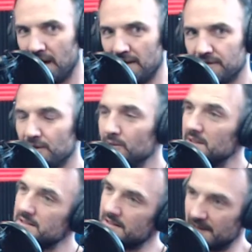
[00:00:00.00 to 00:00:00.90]
have new
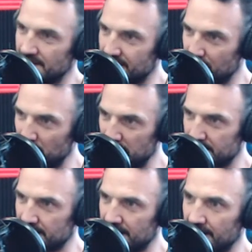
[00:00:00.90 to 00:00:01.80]
insights and new
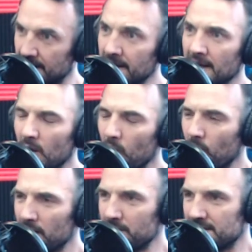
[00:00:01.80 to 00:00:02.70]
pieces of data.
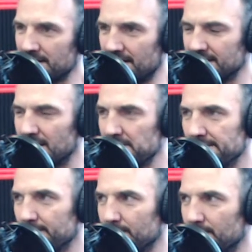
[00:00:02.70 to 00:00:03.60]
Where do we start,
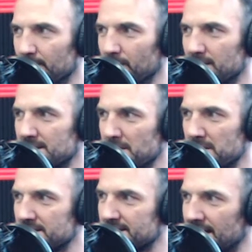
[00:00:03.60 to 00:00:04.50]
Simon? With so
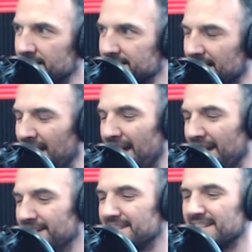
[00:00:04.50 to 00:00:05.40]
much data to
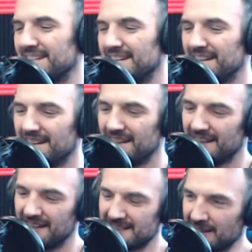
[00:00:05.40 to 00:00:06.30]
hand,
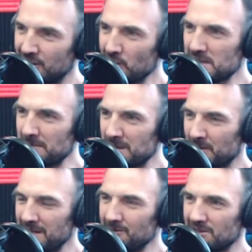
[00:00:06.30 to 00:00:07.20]
it's like choosing
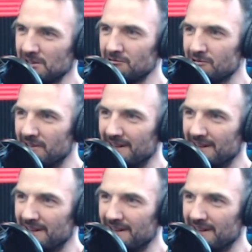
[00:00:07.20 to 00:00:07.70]
between your children.